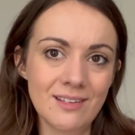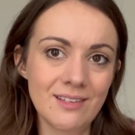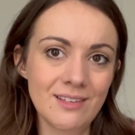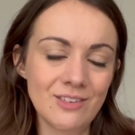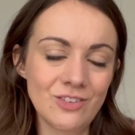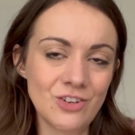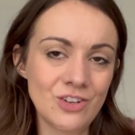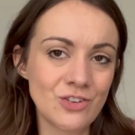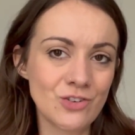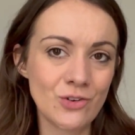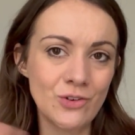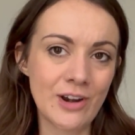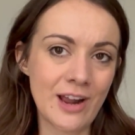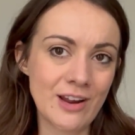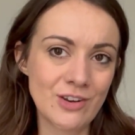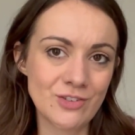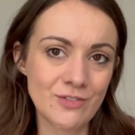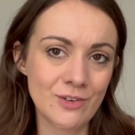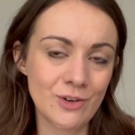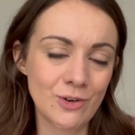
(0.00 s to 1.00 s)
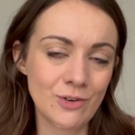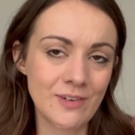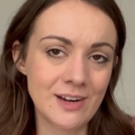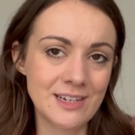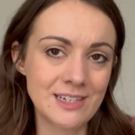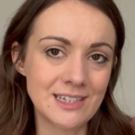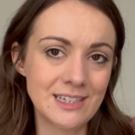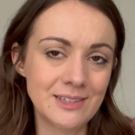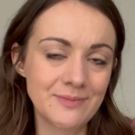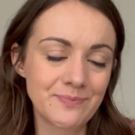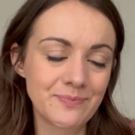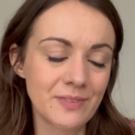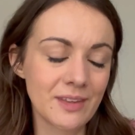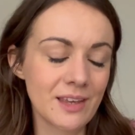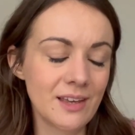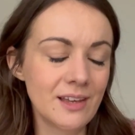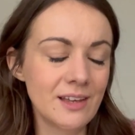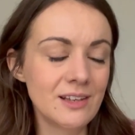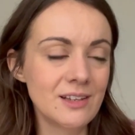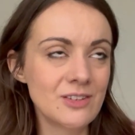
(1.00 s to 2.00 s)
she's grown out of it already.
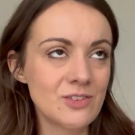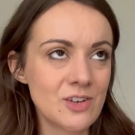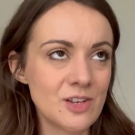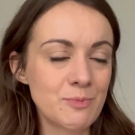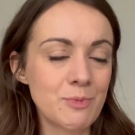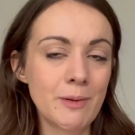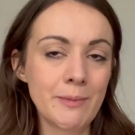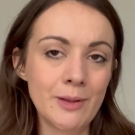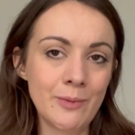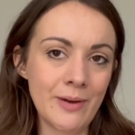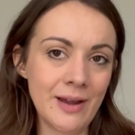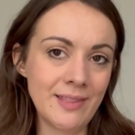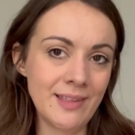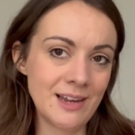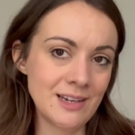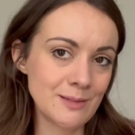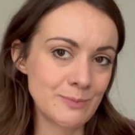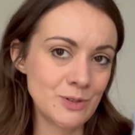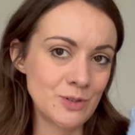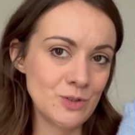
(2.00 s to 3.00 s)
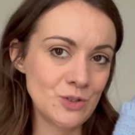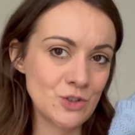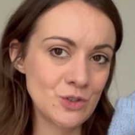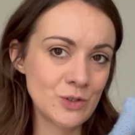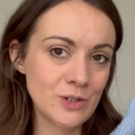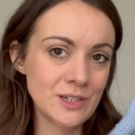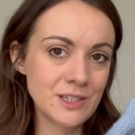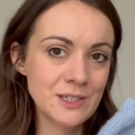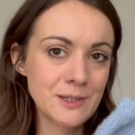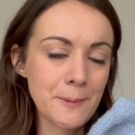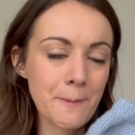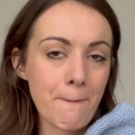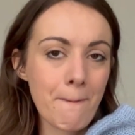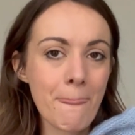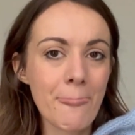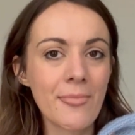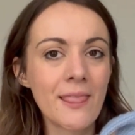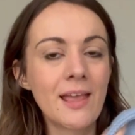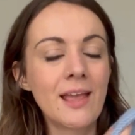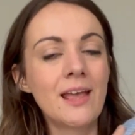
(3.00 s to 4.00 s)
So that's probably why they end up too short.
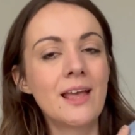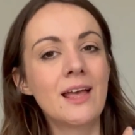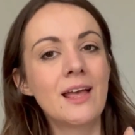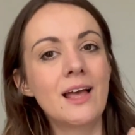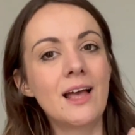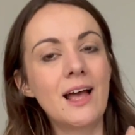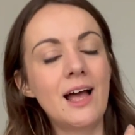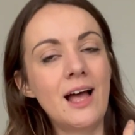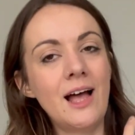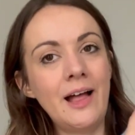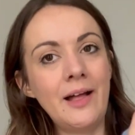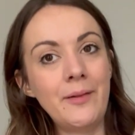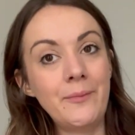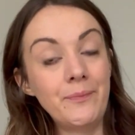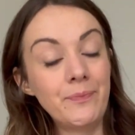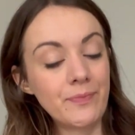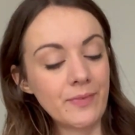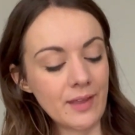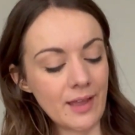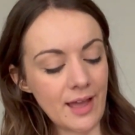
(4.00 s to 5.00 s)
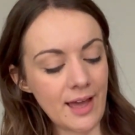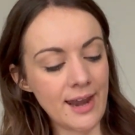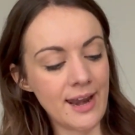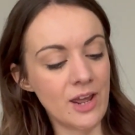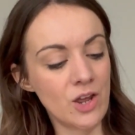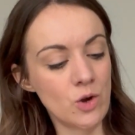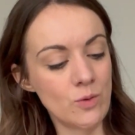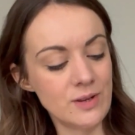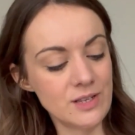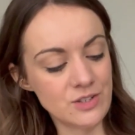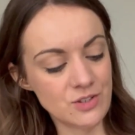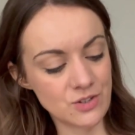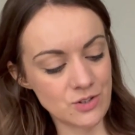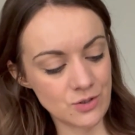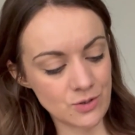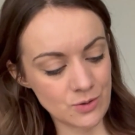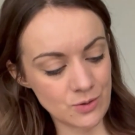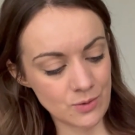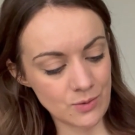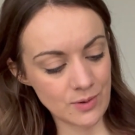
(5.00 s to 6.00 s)
And I always
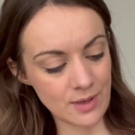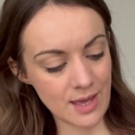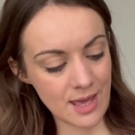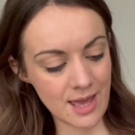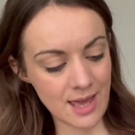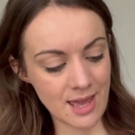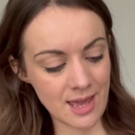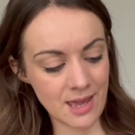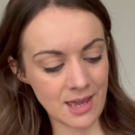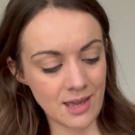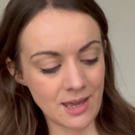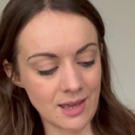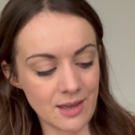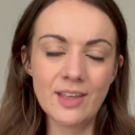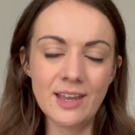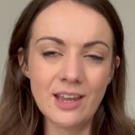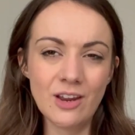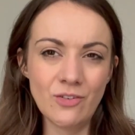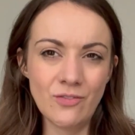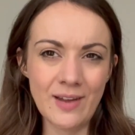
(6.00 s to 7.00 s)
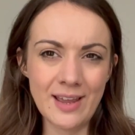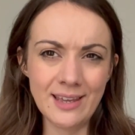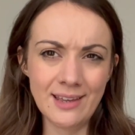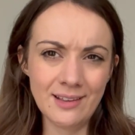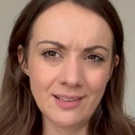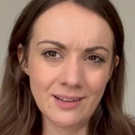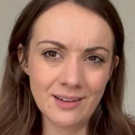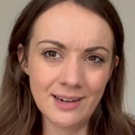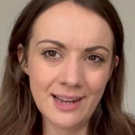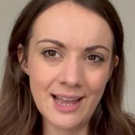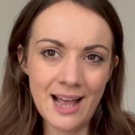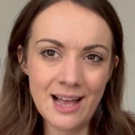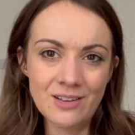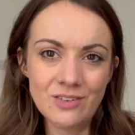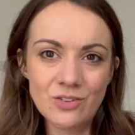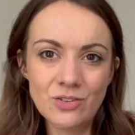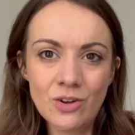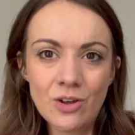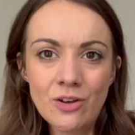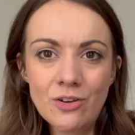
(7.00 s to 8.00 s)
do like a regular
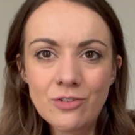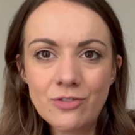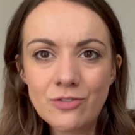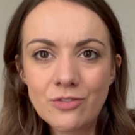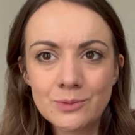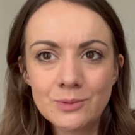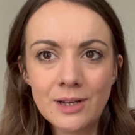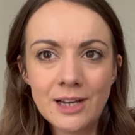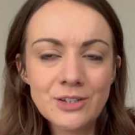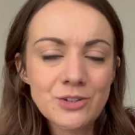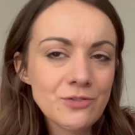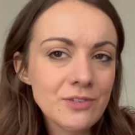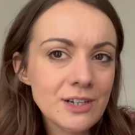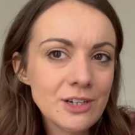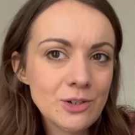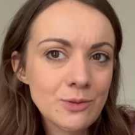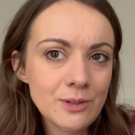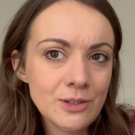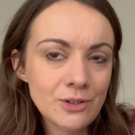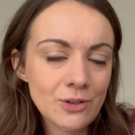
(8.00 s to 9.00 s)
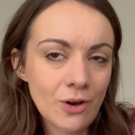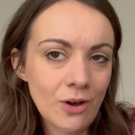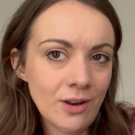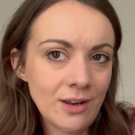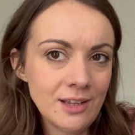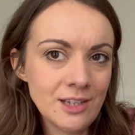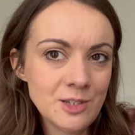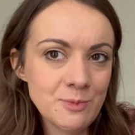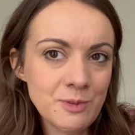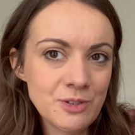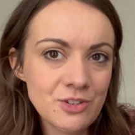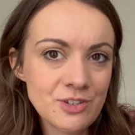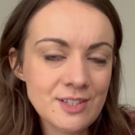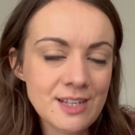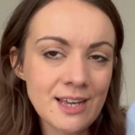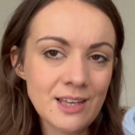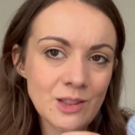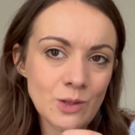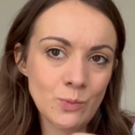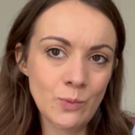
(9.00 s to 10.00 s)
cast off. I don't really know what you call it, but just
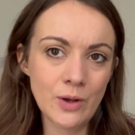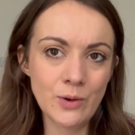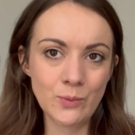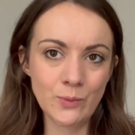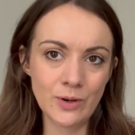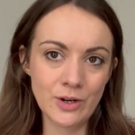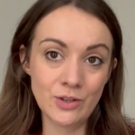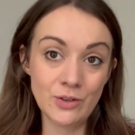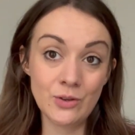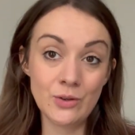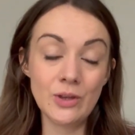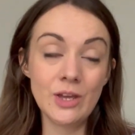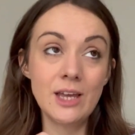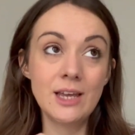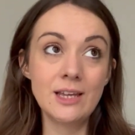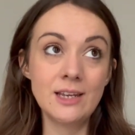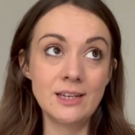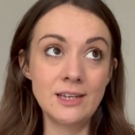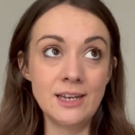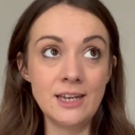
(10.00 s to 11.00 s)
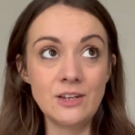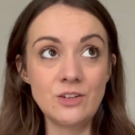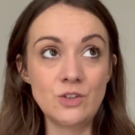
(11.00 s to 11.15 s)
like the one where you knit